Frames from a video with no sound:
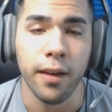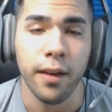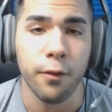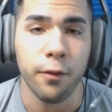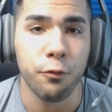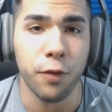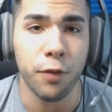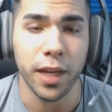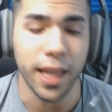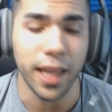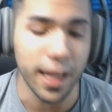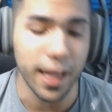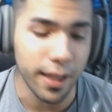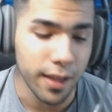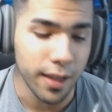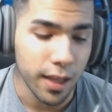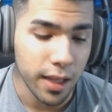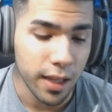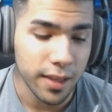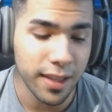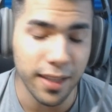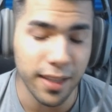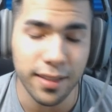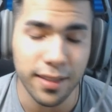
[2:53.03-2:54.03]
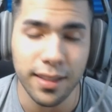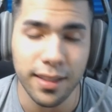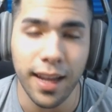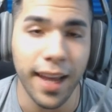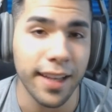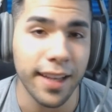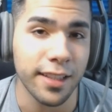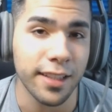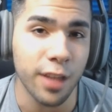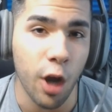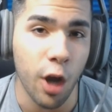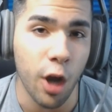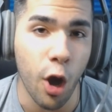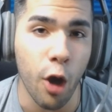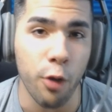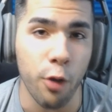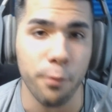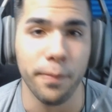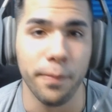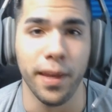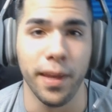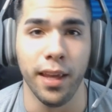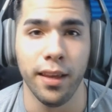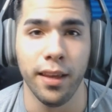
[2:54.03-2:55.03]
Freaking dislikes hurt
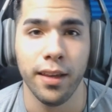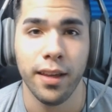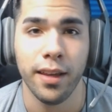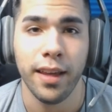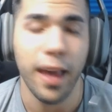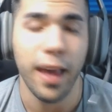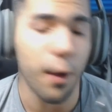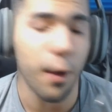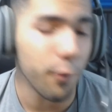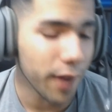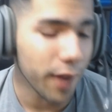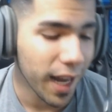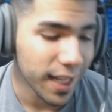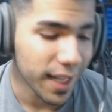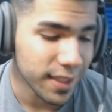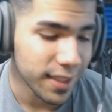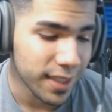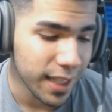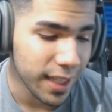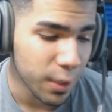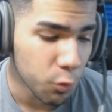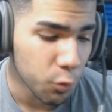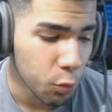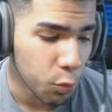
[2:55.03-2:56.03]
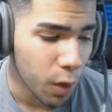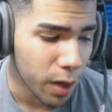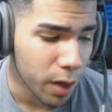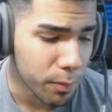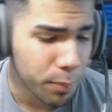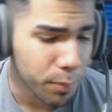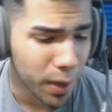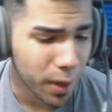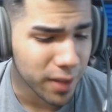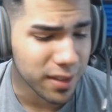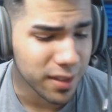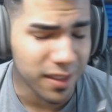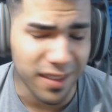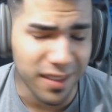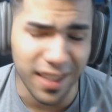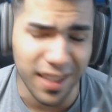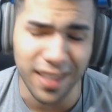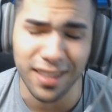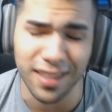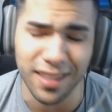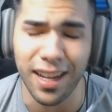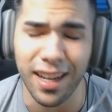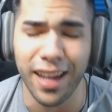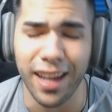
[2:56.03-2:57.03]
me, and when I see one person
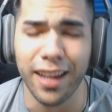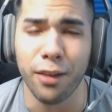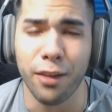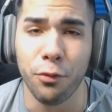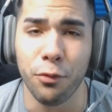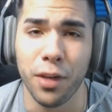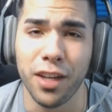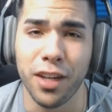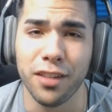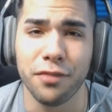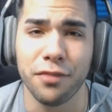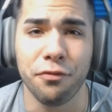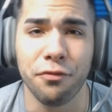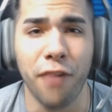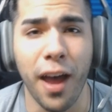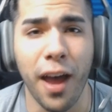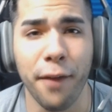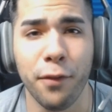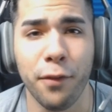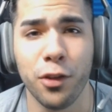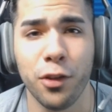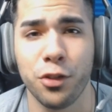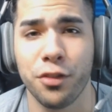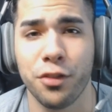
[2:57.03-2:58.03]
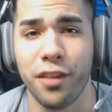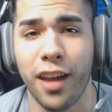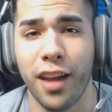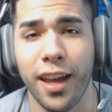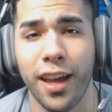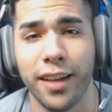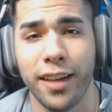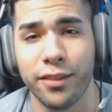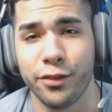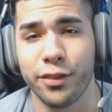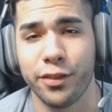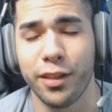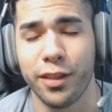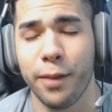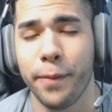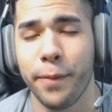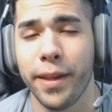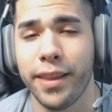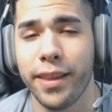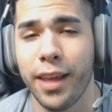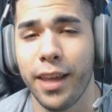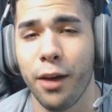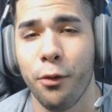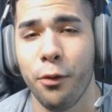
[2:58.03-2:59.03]
dislike when there's five hundred likes or something
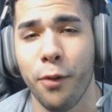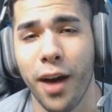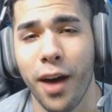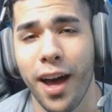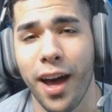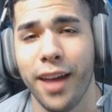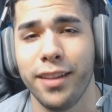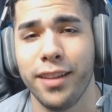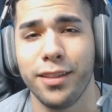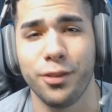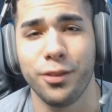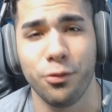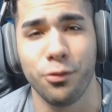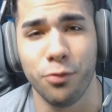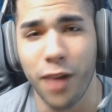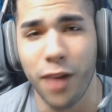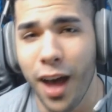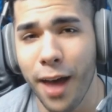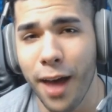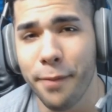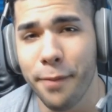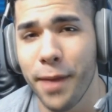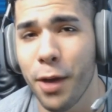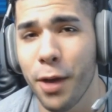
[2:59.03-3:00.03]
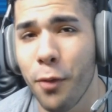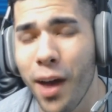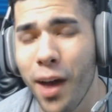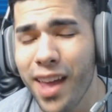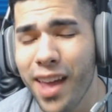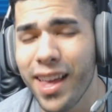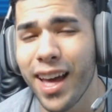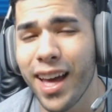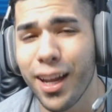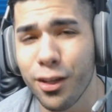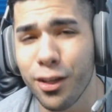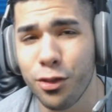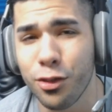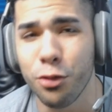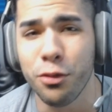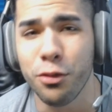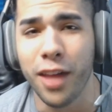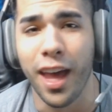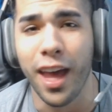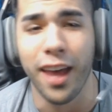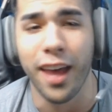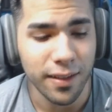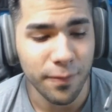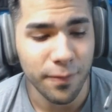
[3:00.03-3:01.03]
like that, why? It's, why, man? Why you gotta do
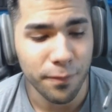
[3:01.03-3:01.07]
that?